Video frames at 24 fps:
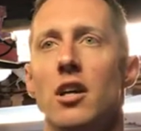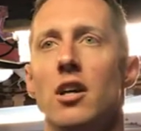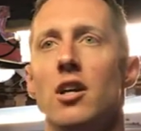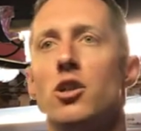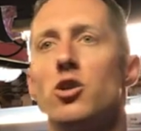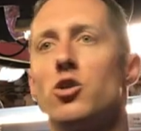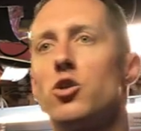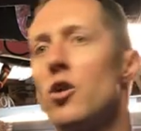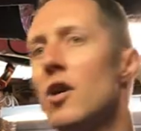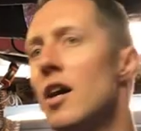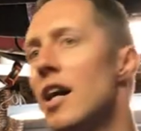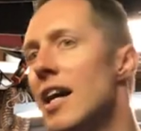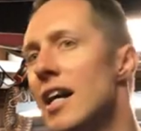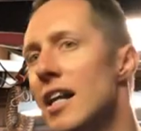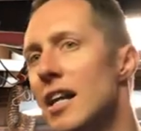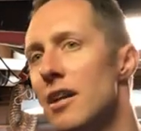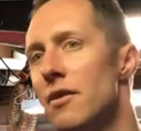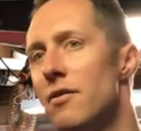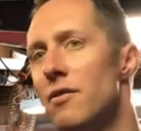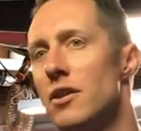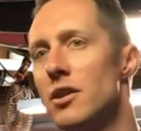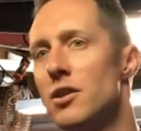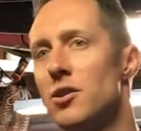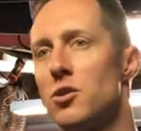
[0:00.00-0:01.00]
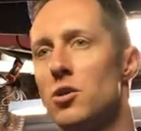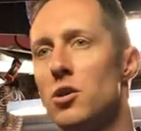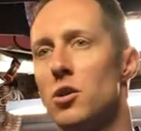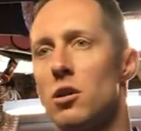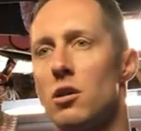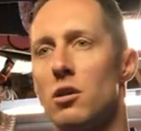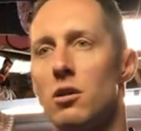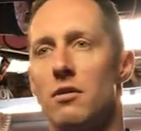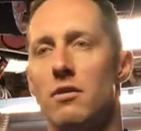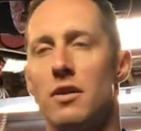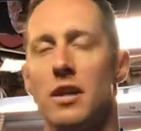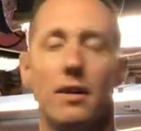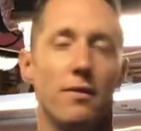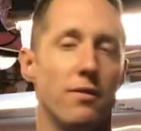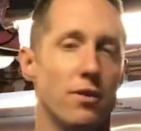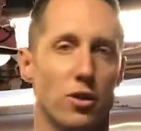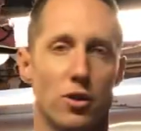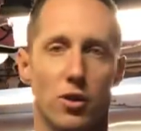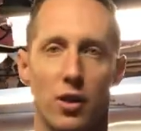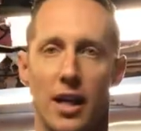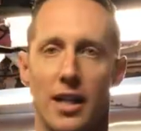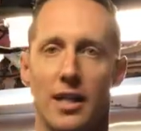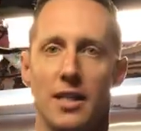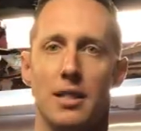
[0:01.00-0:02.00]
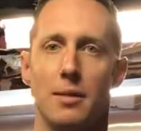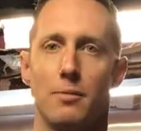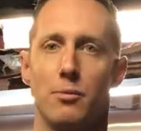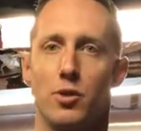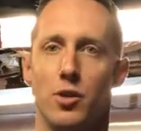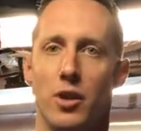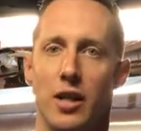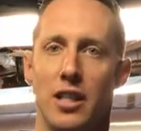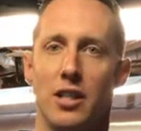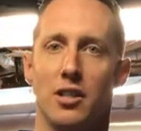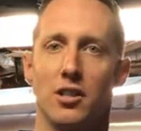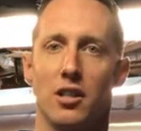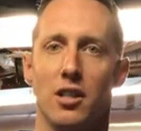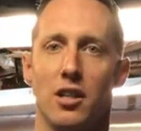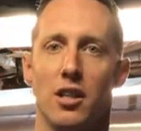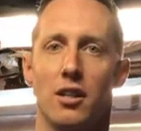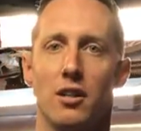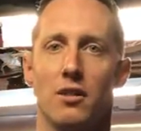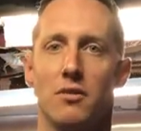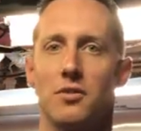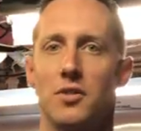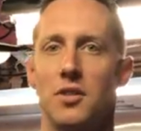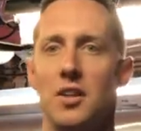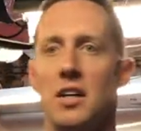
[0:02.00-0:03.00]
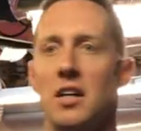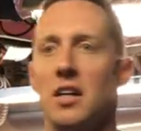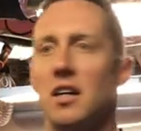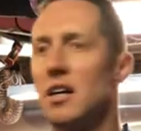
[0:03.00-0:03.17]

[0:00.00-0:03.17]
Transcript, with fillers: Try a different serve, even try some trick serves,